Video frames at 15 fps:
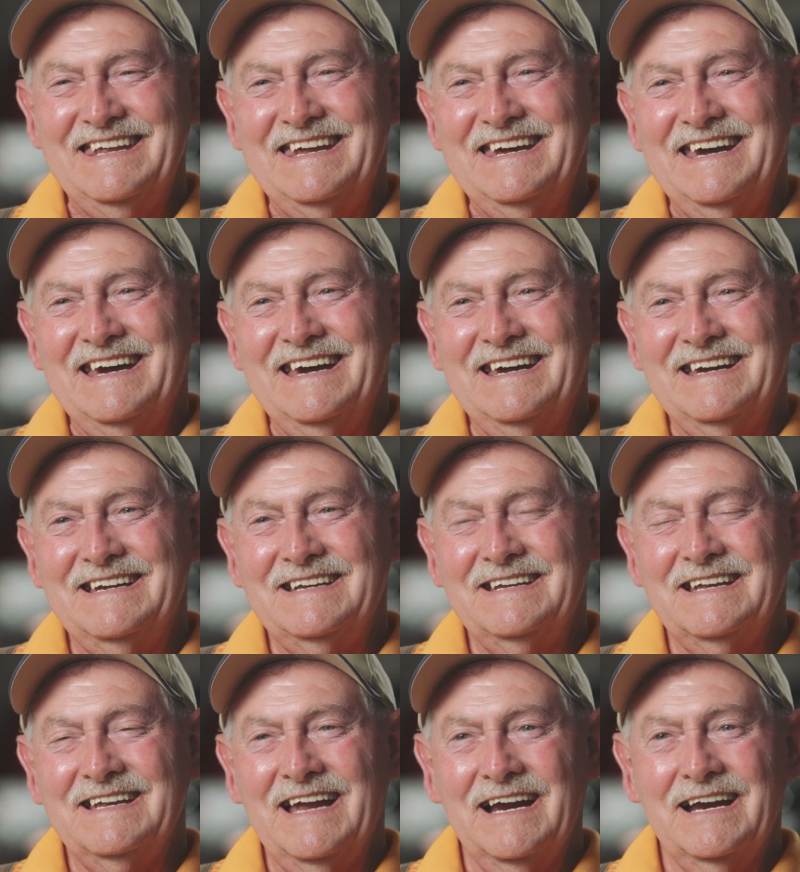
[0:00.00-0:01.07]
Yeah,
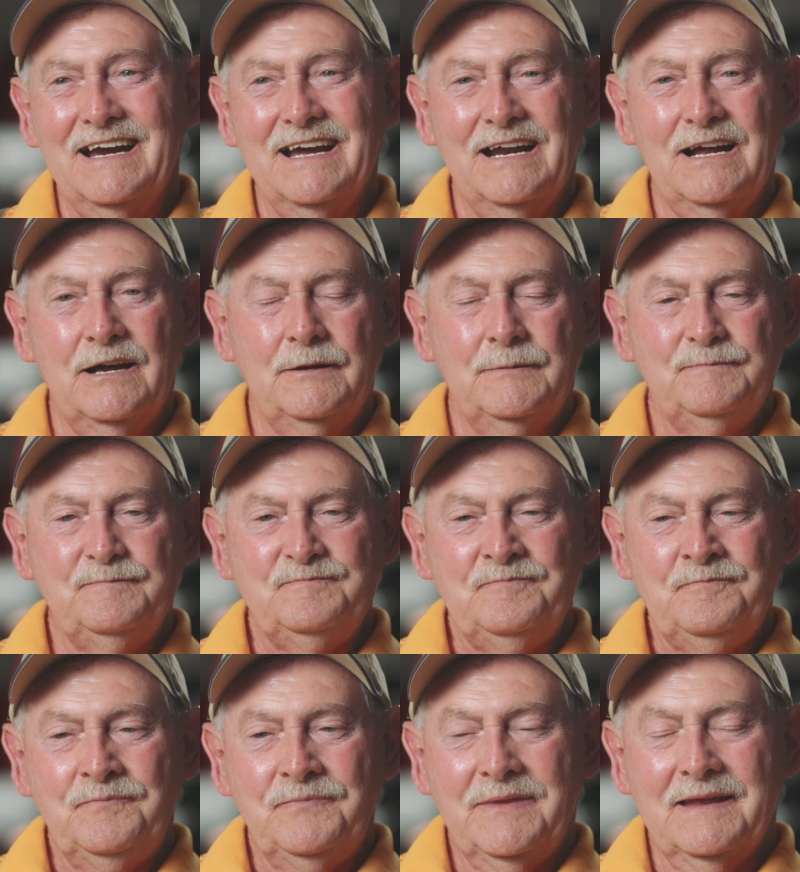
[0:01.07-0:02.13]
I got a
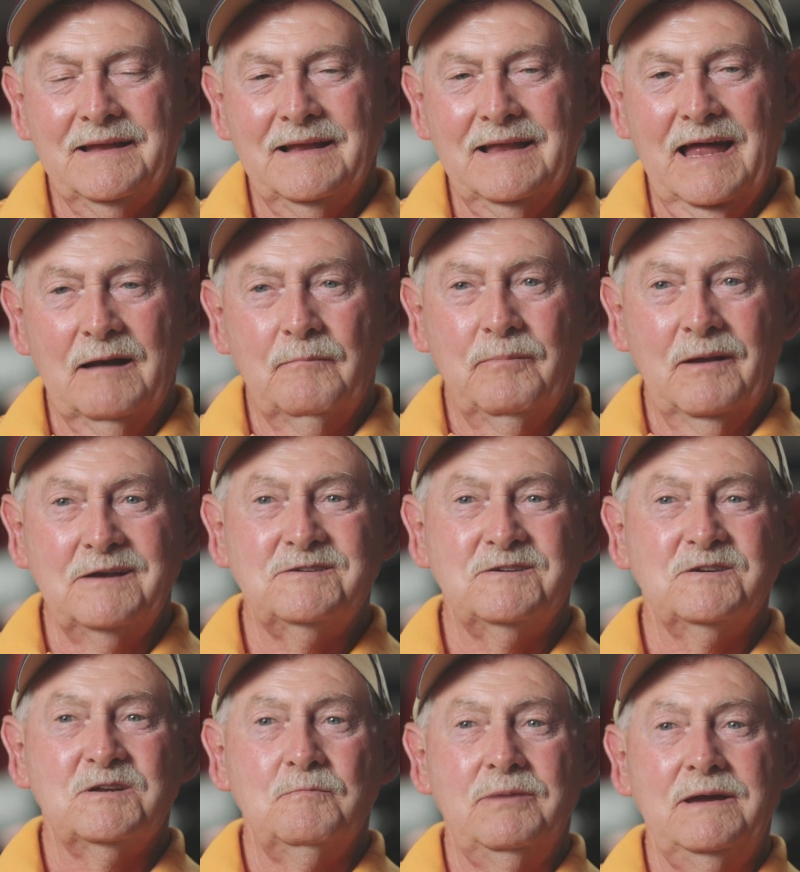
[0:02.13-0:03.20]
lot of
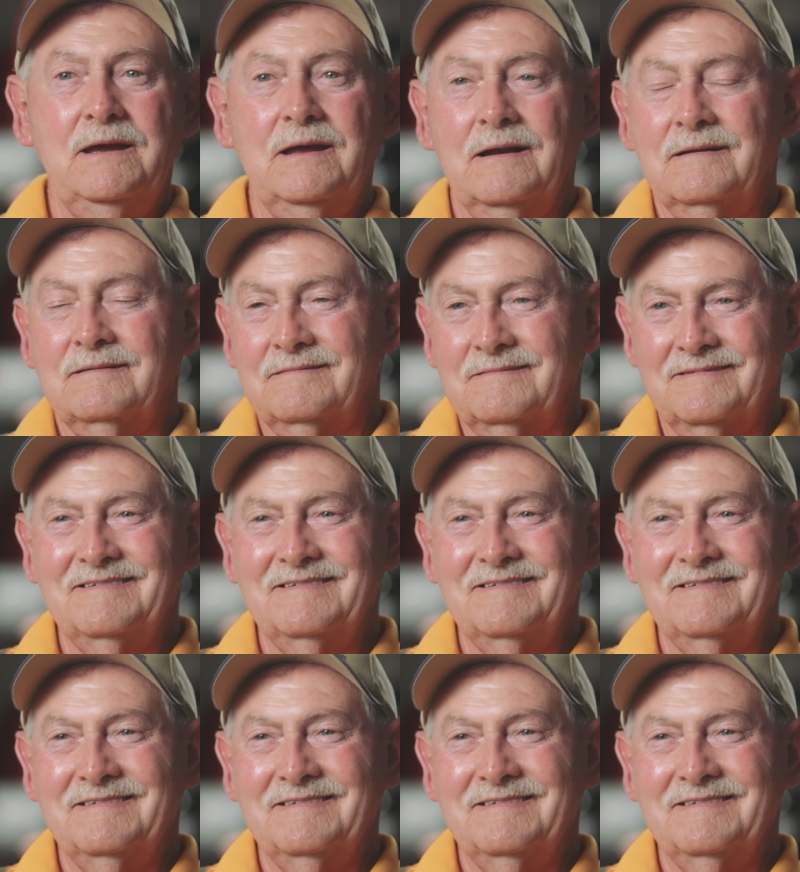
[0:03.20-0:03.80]
places to be in